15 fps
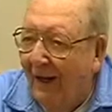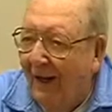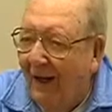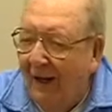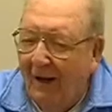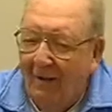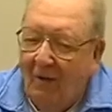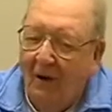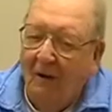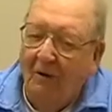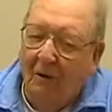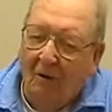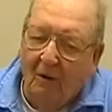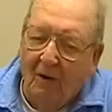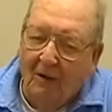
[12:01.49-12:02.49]
And if you
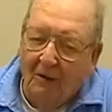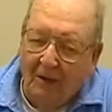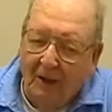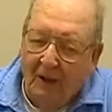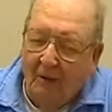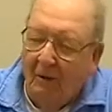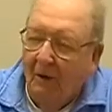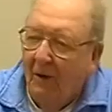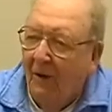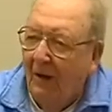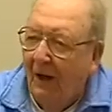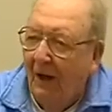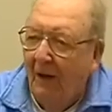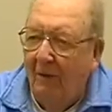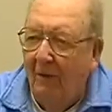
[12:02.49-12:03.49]
ever cross the equator
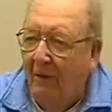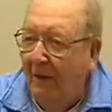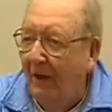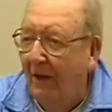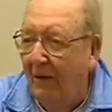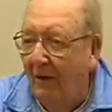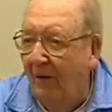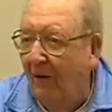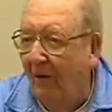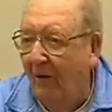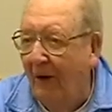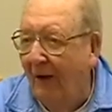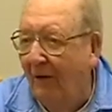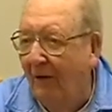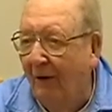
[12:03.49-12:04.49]
again, well then you
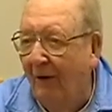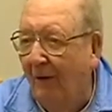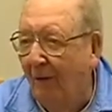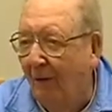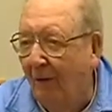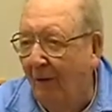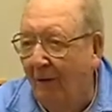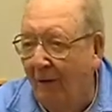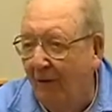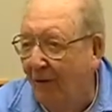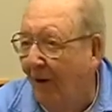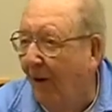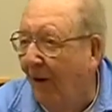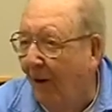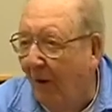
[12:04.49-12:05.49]
don't have to go through the
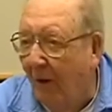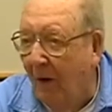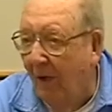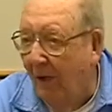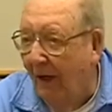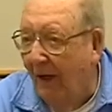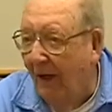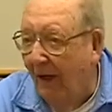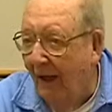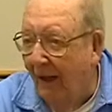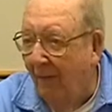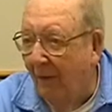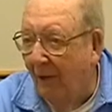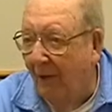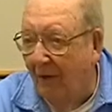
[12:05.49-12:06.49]
ceremony,
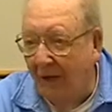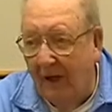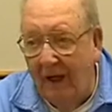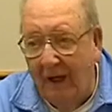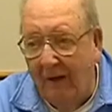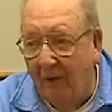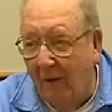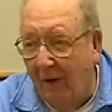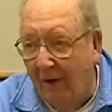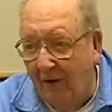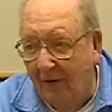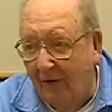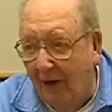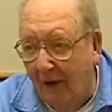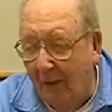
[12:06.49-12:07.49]
because they have quite a
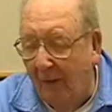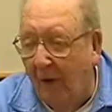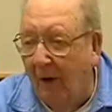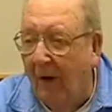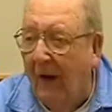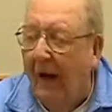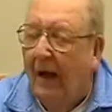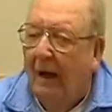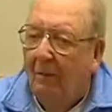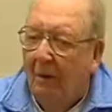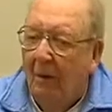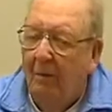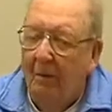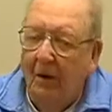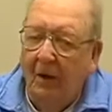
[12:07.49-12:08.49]
ceremony,
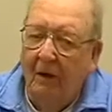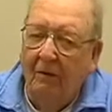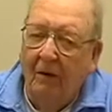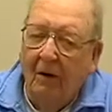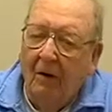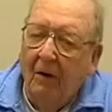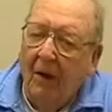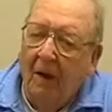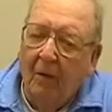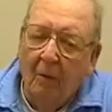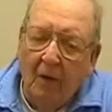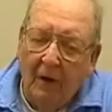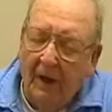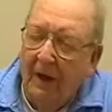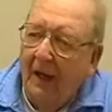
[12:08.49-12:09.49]
but believe it or not,
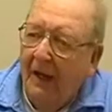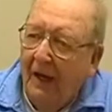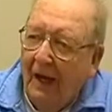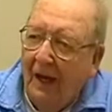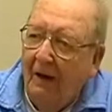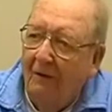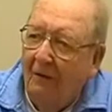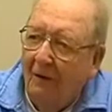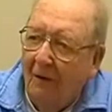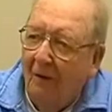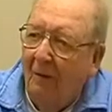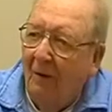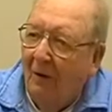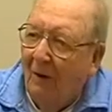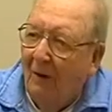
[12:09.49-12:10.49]
we didn't have
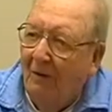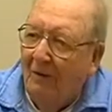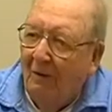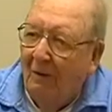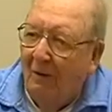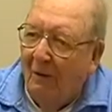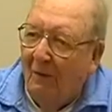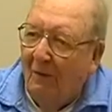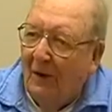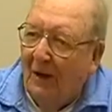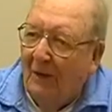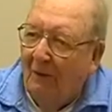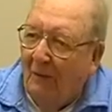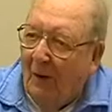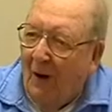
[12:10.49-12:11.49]
to because we were
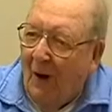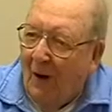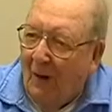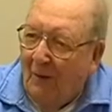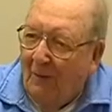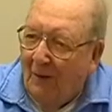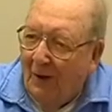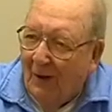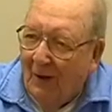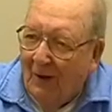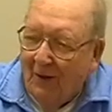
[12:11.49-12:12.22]
being bombed.